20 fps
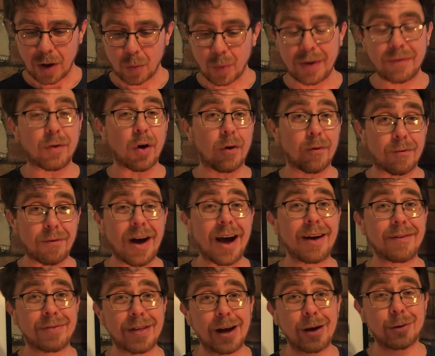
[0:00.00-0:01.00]
We've got
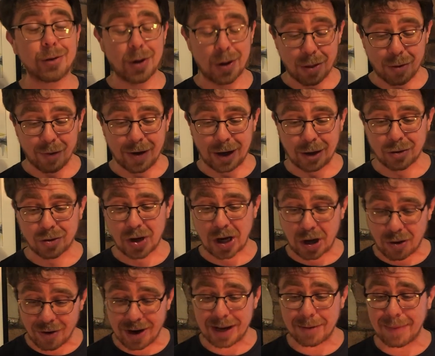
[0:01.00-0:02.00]
5,300
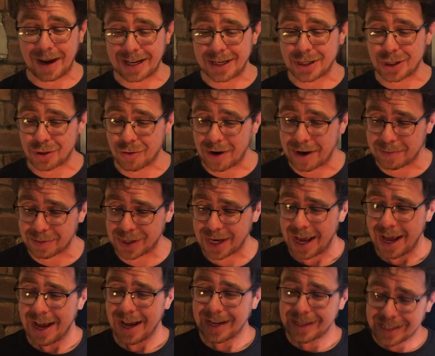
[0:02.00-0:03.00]
Greek manuscripts,
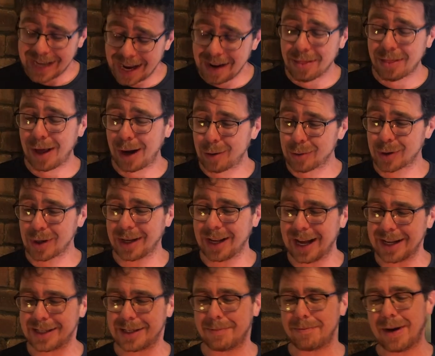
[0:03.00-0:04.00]
10,000
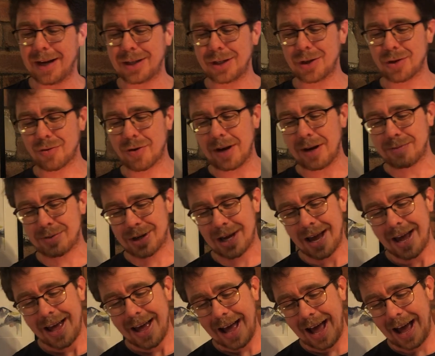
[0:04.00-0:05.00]
Latin manuscripts,
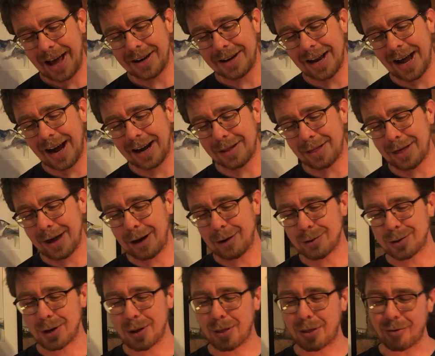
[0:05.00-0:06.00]
and
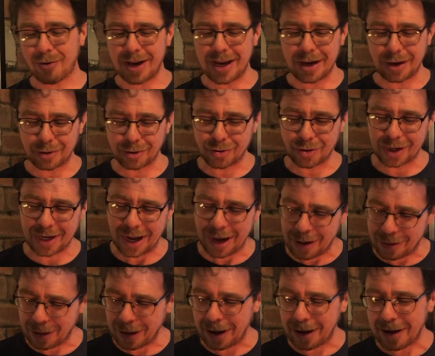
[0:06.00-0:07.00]
9,300
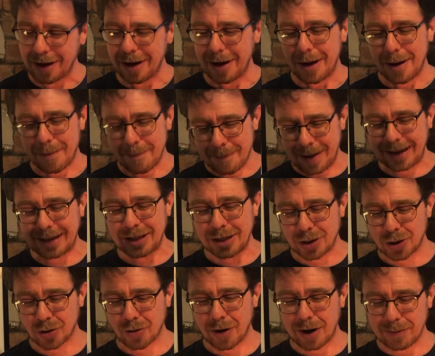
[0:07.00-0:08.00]
other
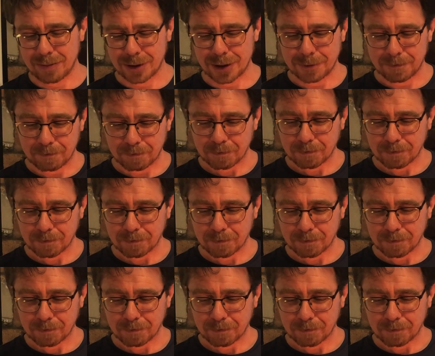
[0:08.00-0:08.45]
manuscripts.